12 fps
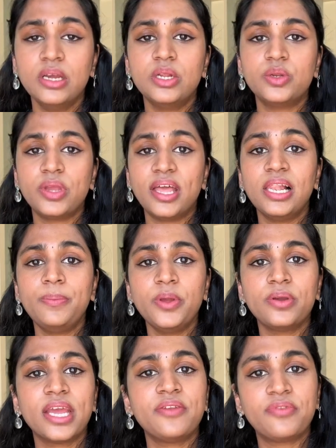To help you
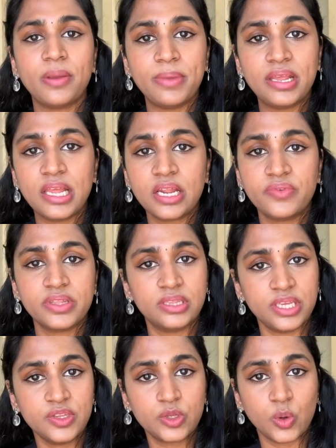get familiar with
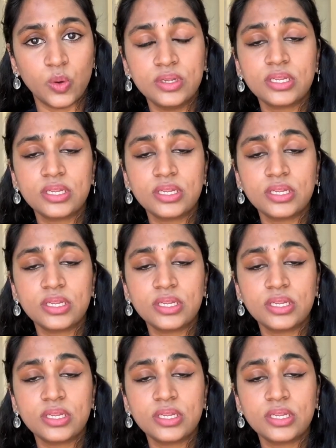these tones,